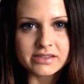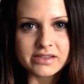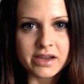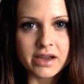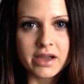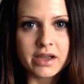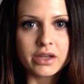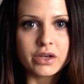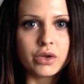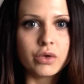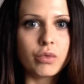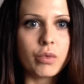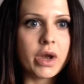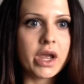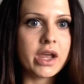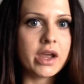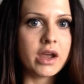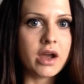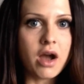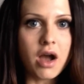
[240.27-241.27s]
day and you
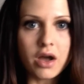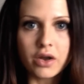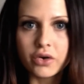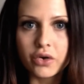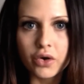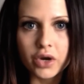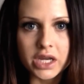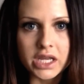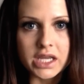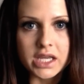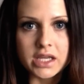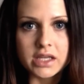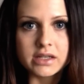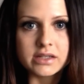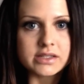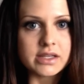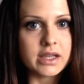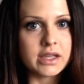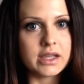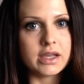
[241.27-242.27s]
undereat
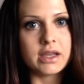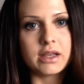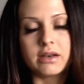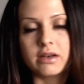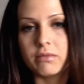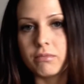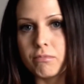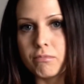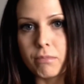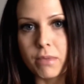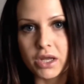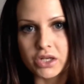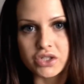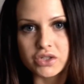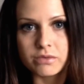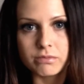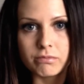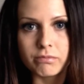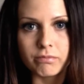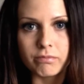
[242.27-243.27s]
and take in
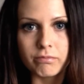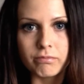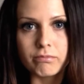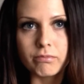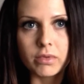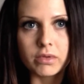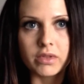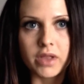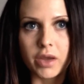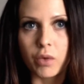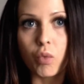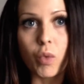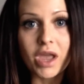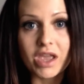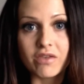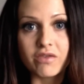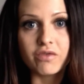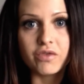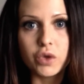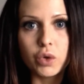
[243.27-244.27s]

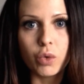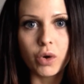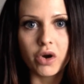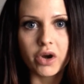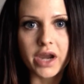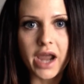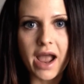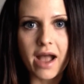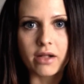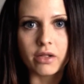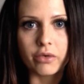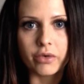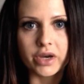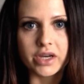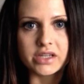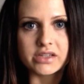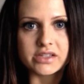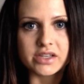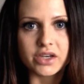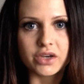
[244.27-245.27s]
way fewer
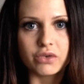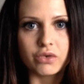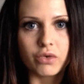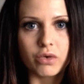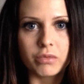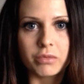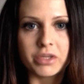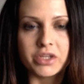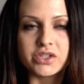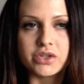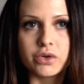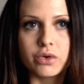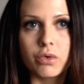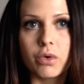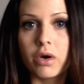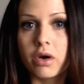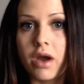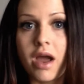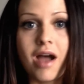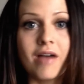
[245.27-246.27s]
calories than you normally do
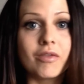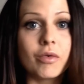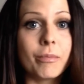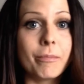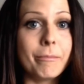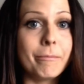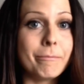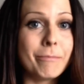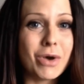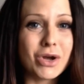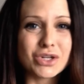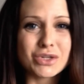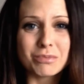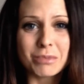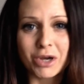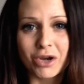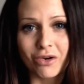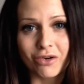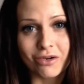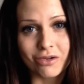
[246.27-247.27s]
or have a much
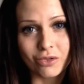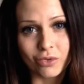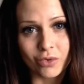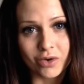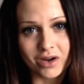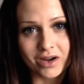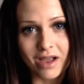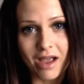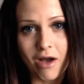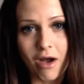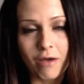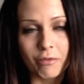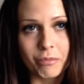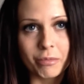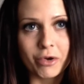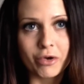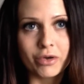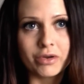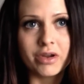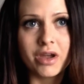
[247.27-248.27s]
bigger caloric
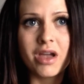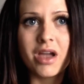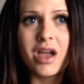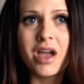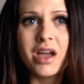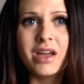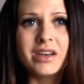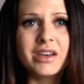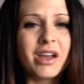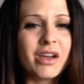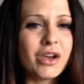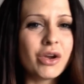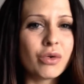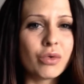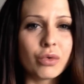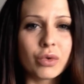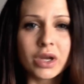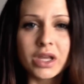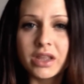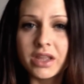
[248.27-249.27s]
output, now
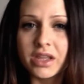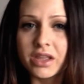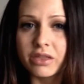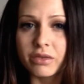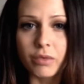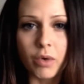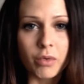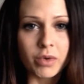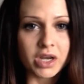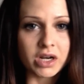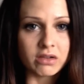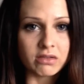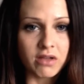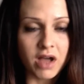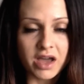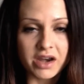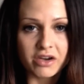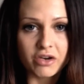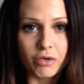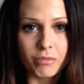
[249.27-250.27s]
you're really throwing a
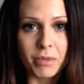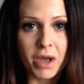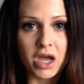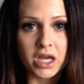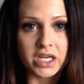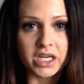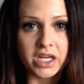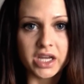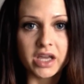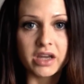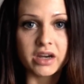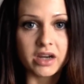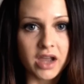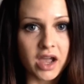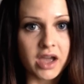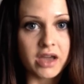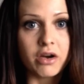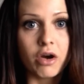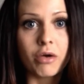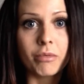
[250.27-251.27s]
lot at your body. And
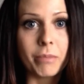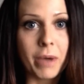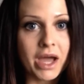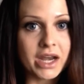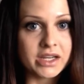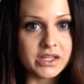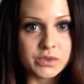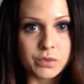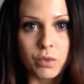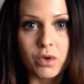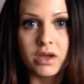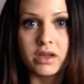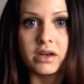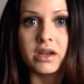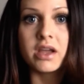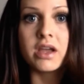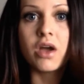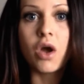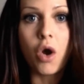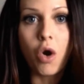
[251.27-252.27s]
again, our bodies want
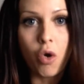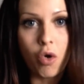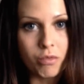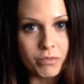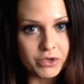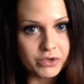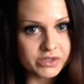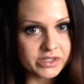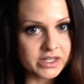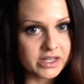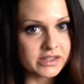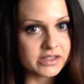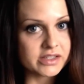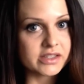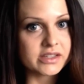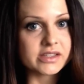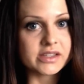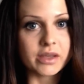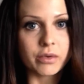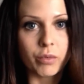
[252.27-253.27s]

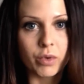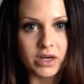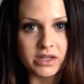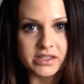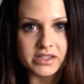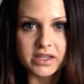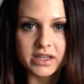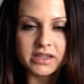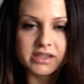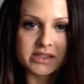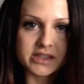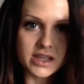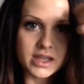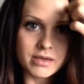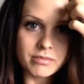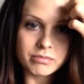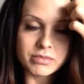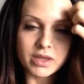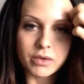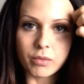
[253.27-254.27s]
homeostasis. They want to stay the same.
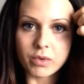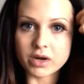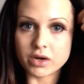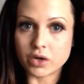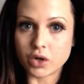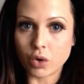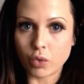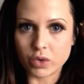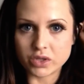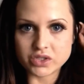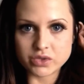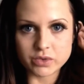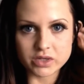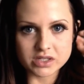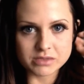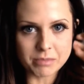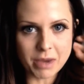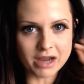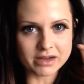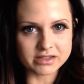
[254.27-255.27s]
They want to know what to
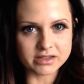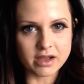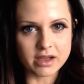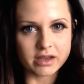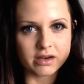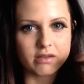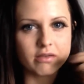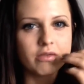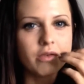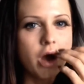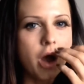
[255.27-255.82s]
expect, kind of.